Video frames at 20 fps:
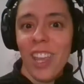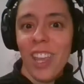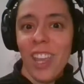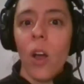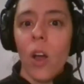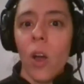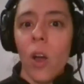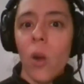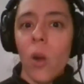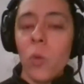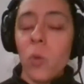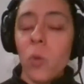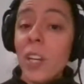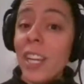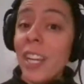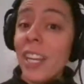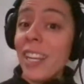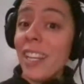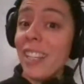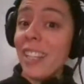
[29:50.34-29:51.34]
Oh,
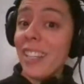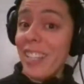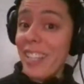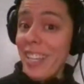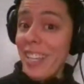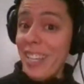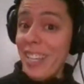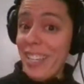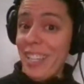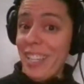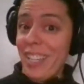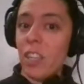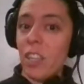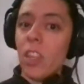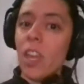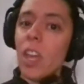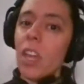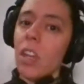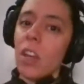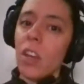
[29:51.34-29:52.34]
really?
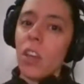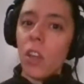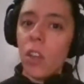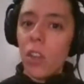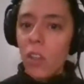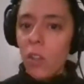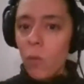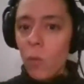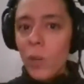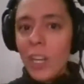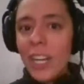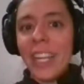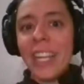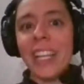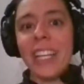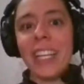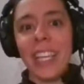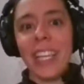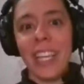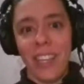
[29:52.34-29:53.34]
That
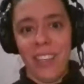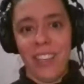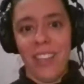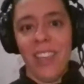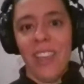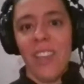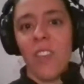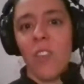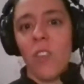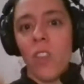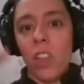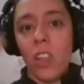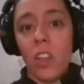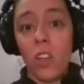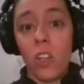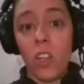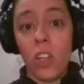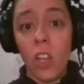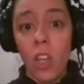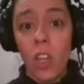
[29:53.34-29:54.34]
really? The
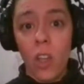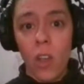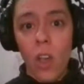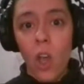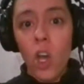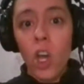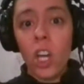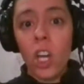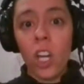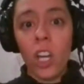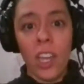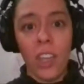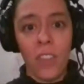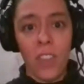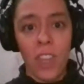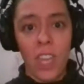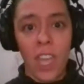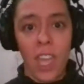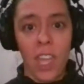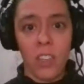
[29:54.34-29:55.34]
little hook at the
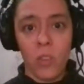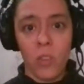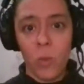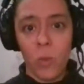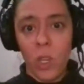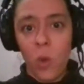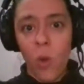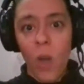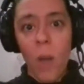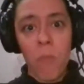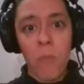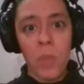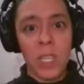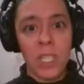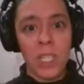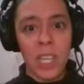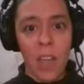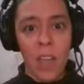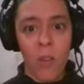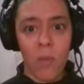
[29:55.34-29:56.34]
end. We go up and
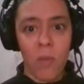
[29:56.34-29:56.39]
down.